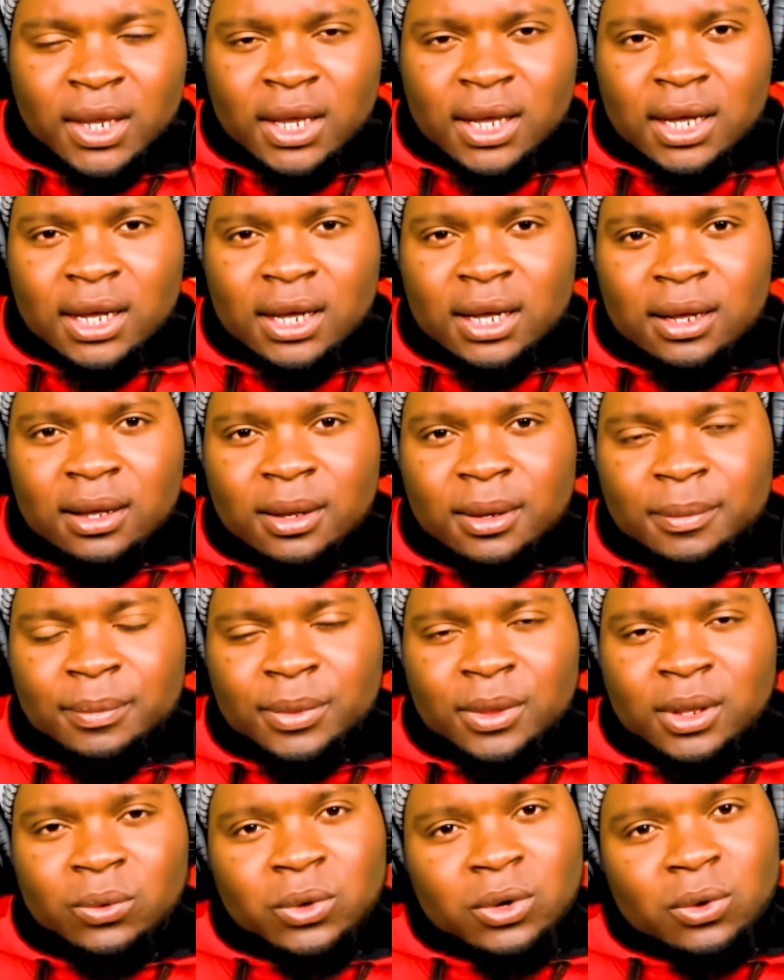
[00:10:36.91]

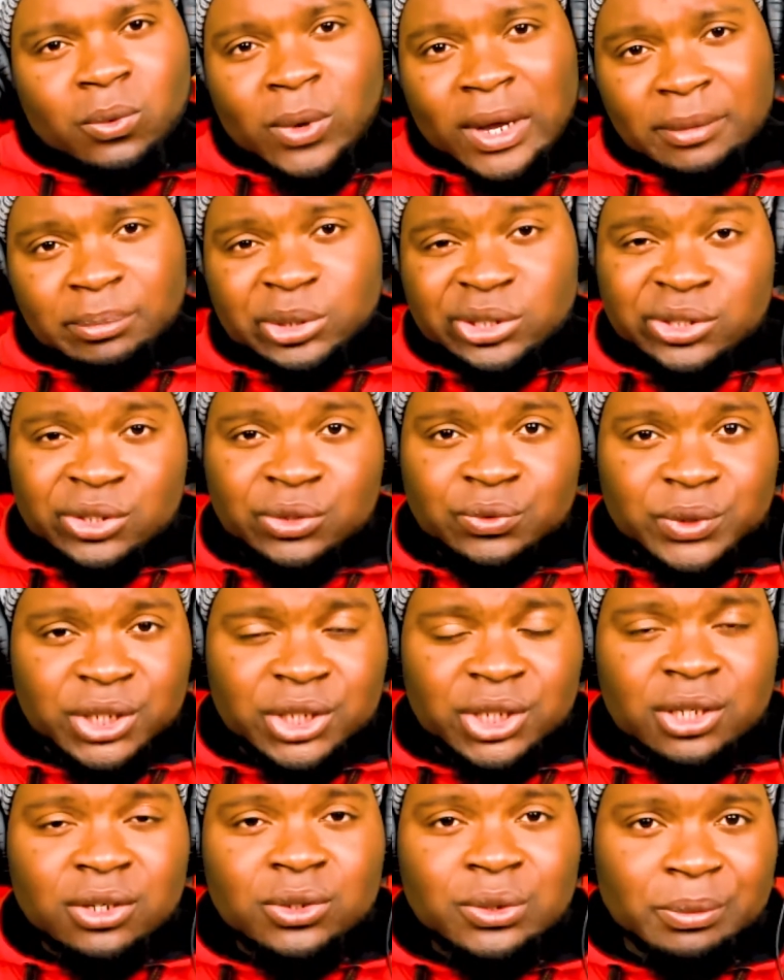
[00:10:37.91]
One person
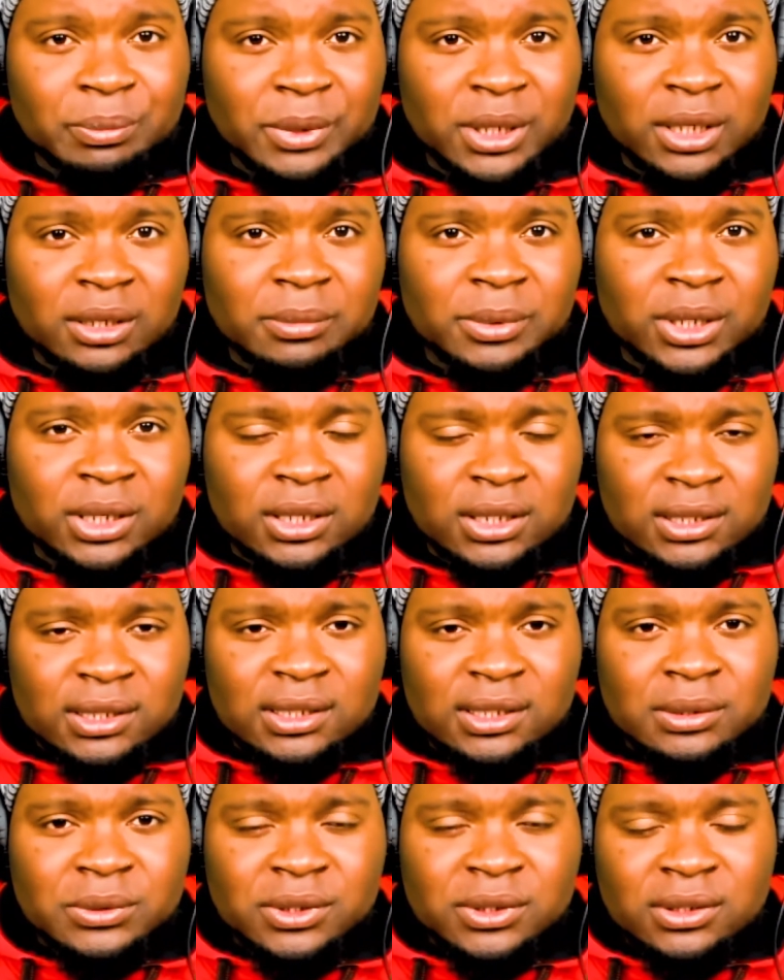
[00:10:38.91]
reached out to me because
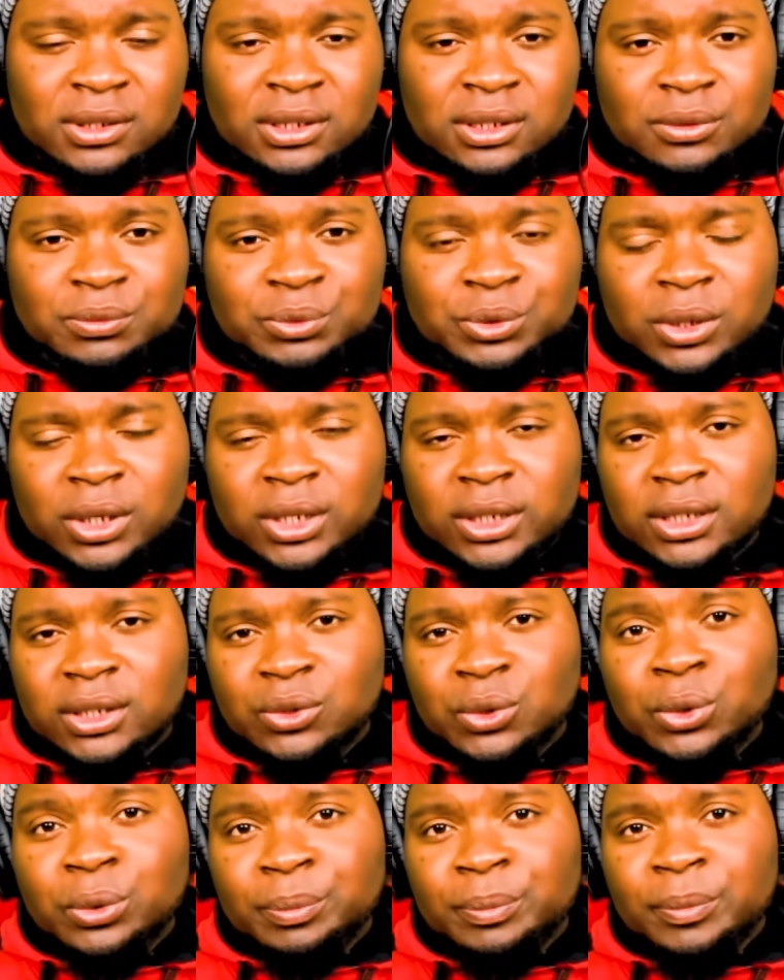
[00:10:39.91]
I was on the
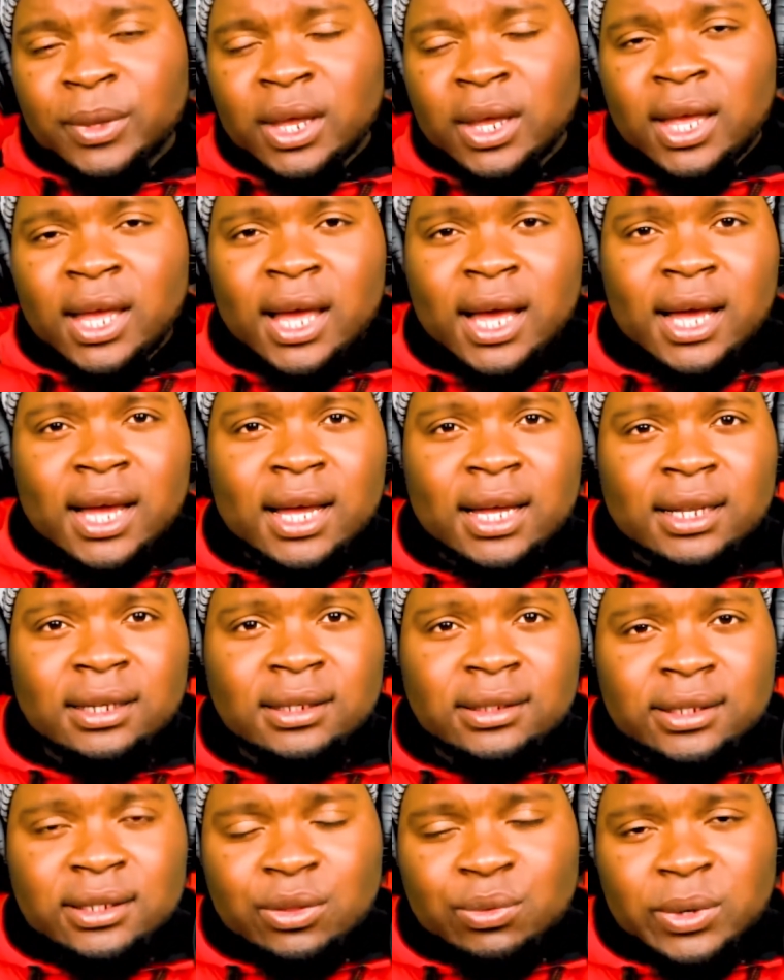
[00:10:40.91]
group,
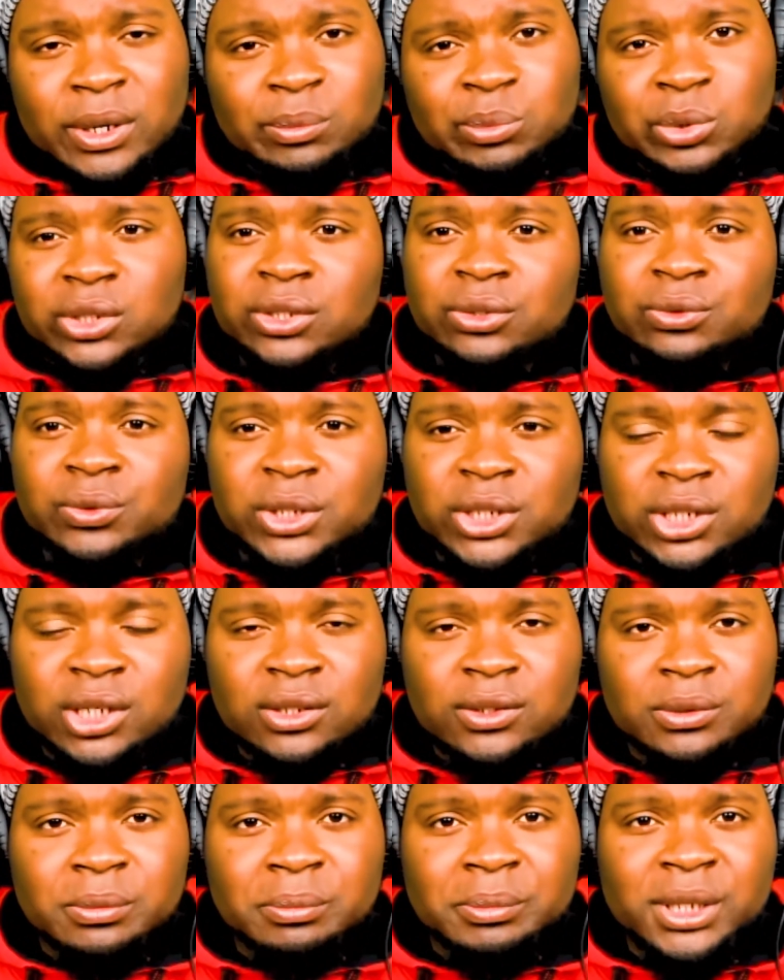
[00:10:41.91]
and this one person reached
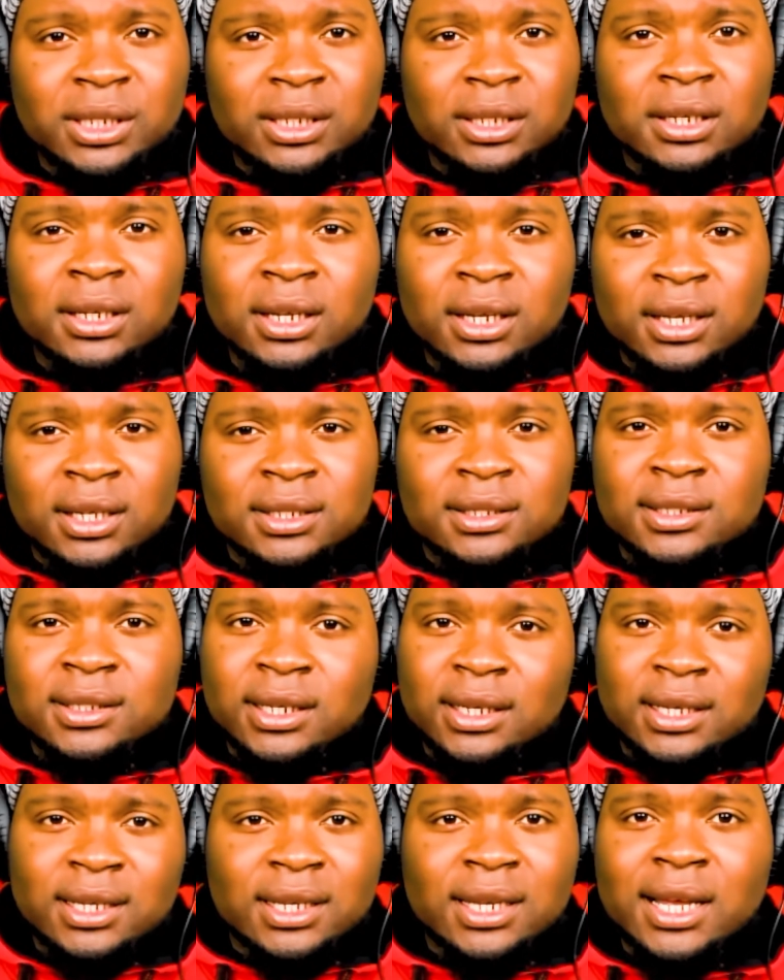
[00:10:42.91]
out to me
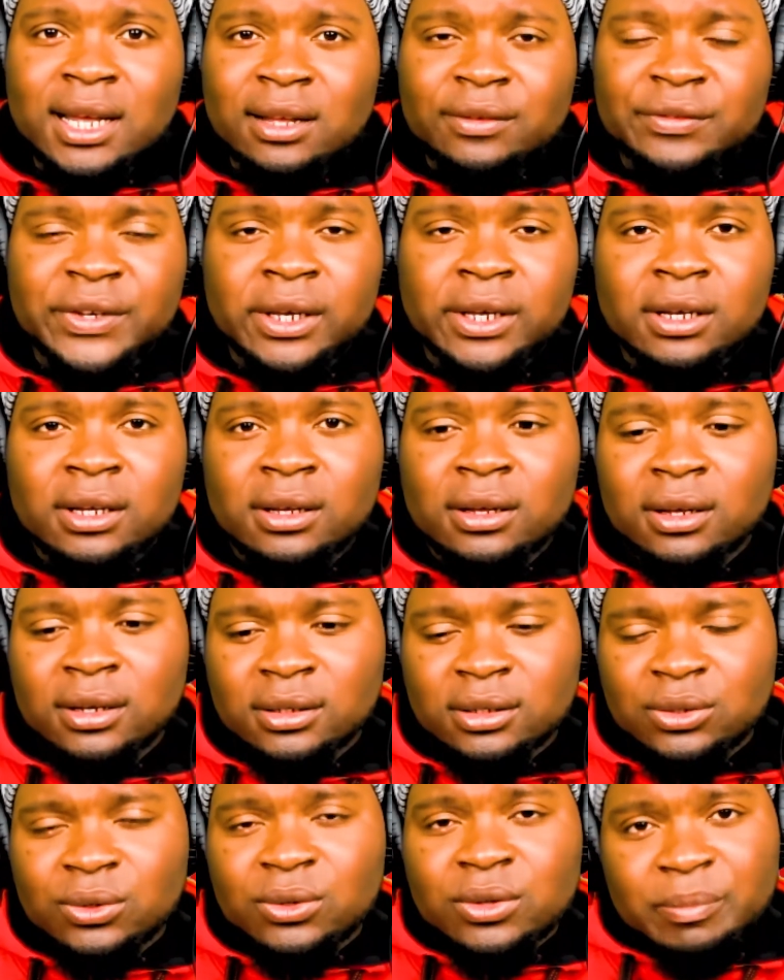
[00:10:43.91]
saying that they have a
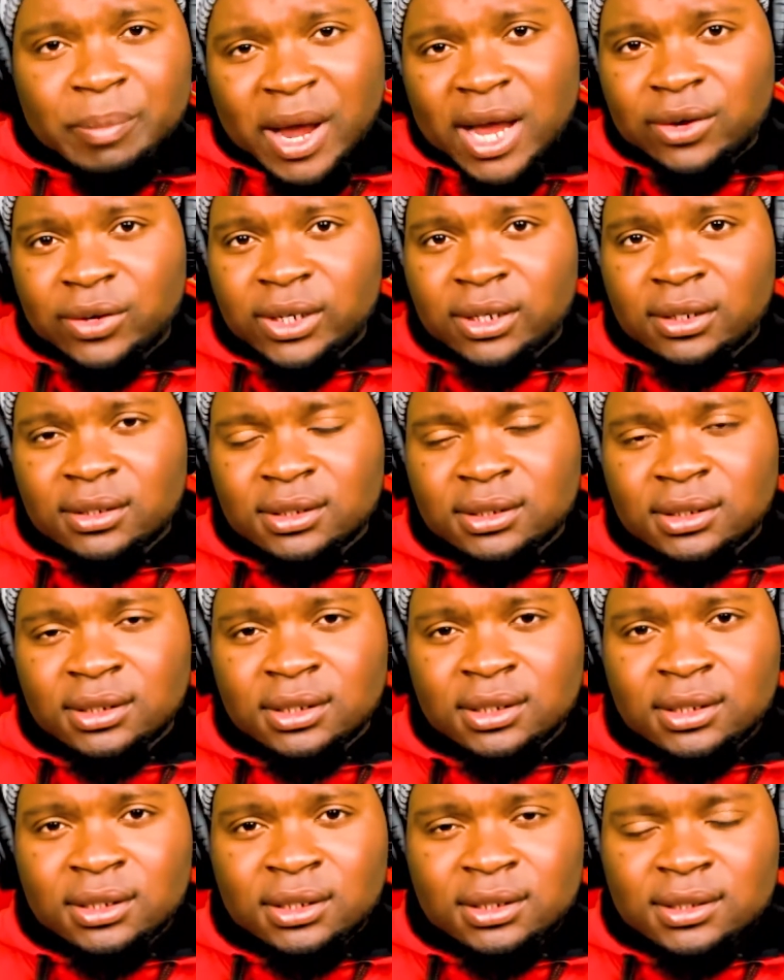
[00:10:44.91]
used battery,
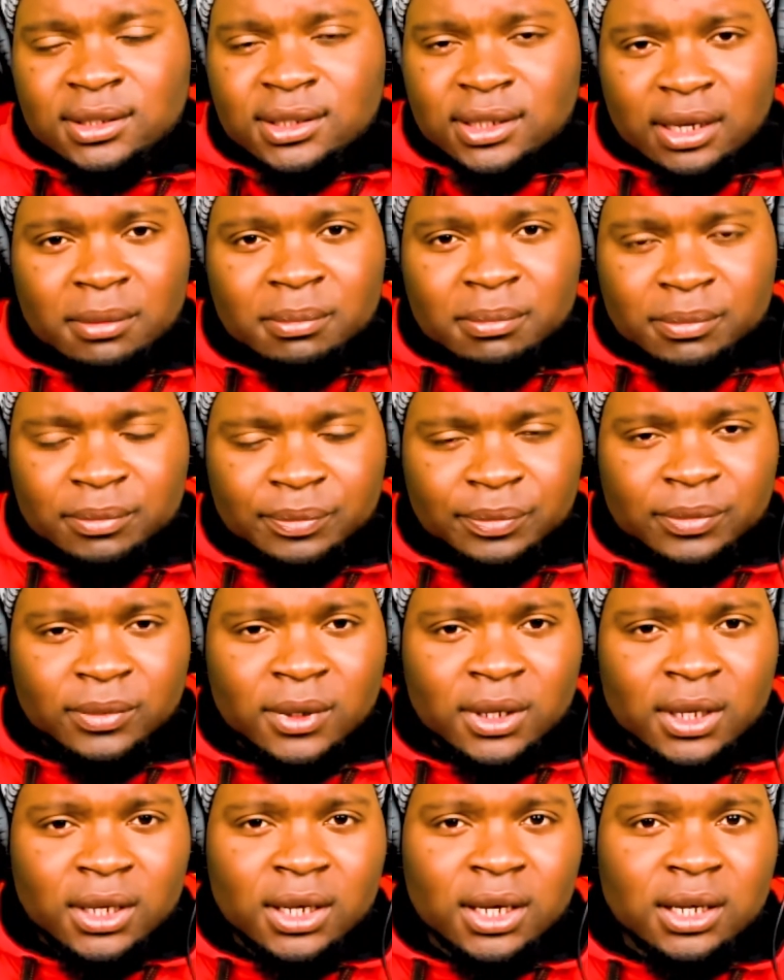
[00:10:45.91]
same
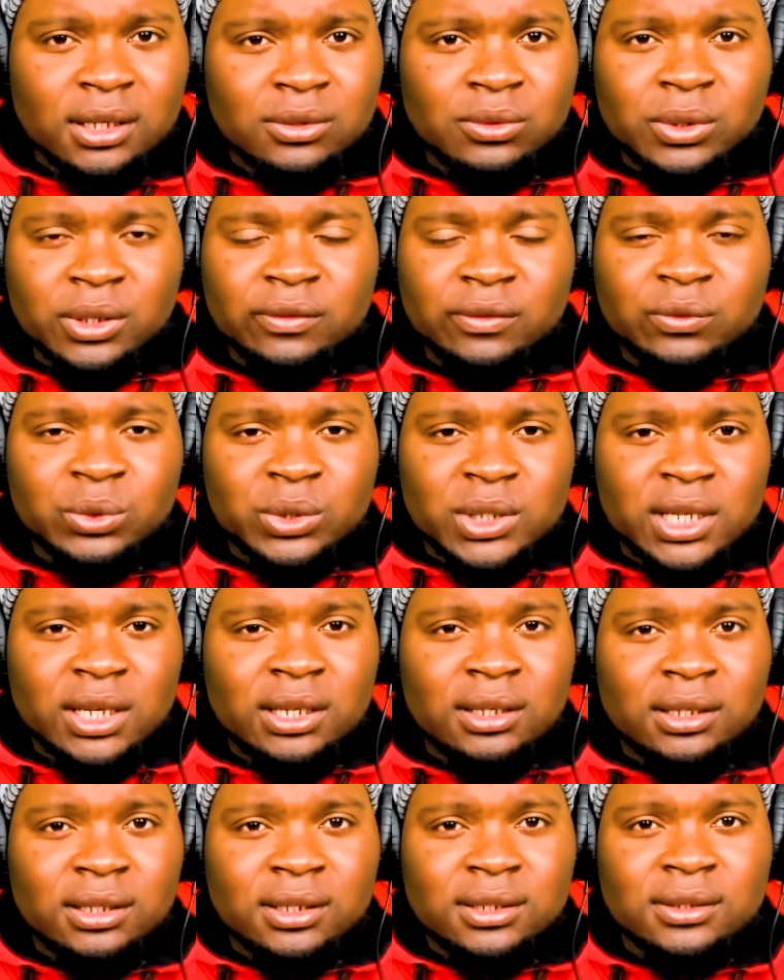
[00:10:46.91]

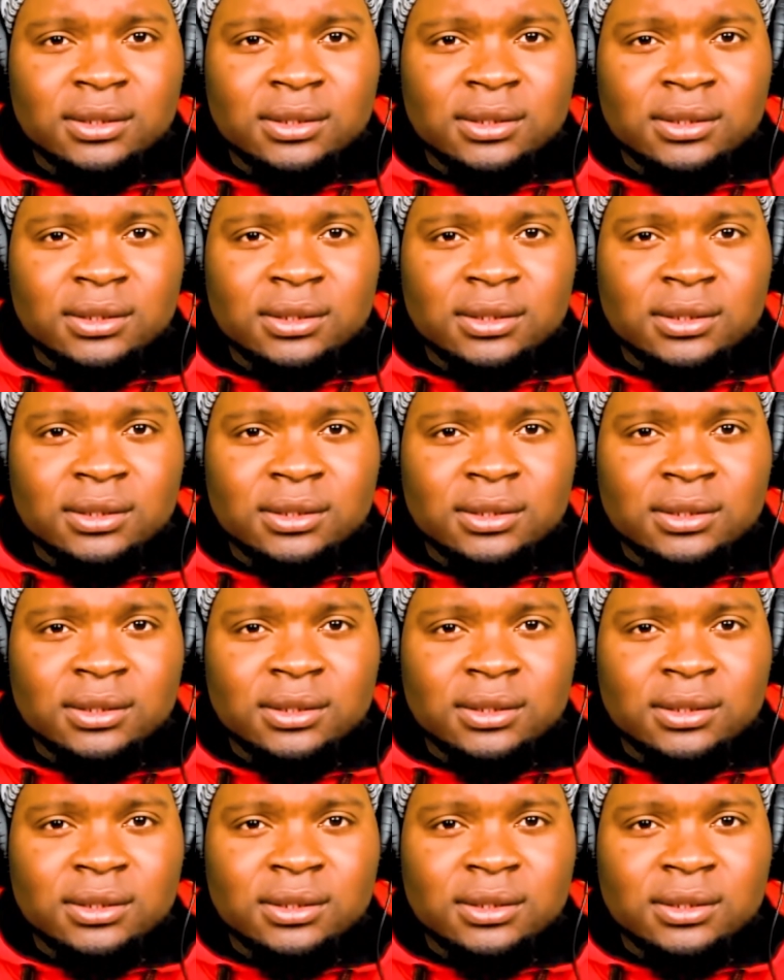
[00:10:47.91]
2014,